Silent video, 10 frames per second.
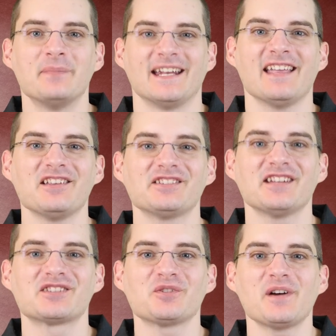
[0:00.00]
Many other
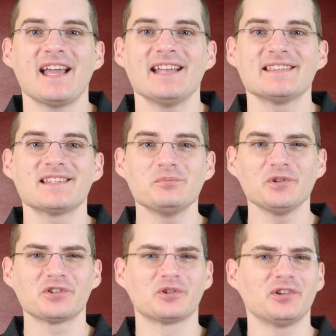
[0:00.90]
such shorthand
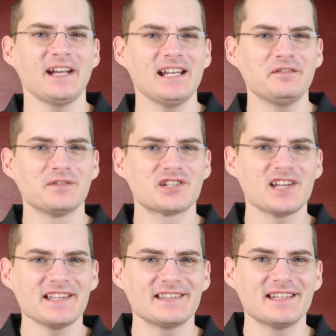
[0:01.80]
symbols were created for
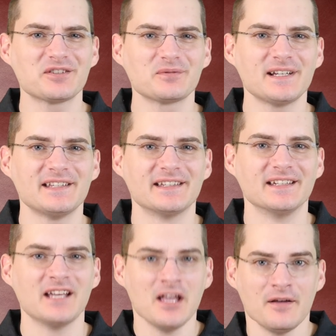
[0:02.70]
just this
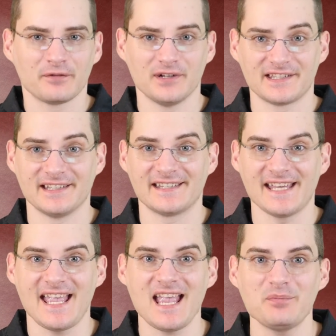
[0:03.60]
reason. For instance, the
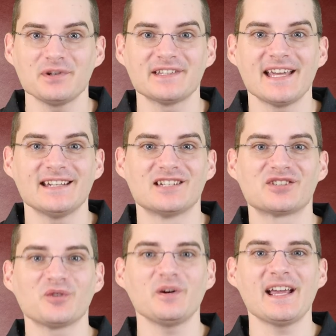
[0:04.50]
ampersand is
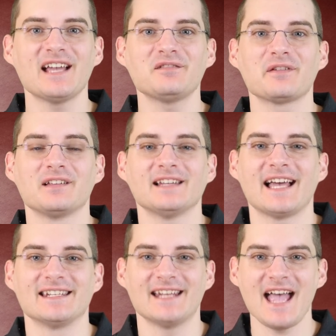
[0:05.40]
shorthand for the
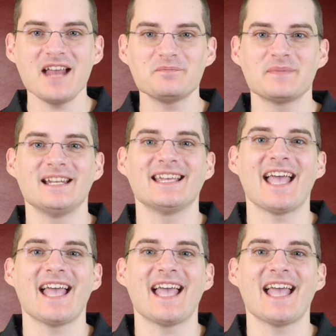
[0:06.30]
Latin et, meaning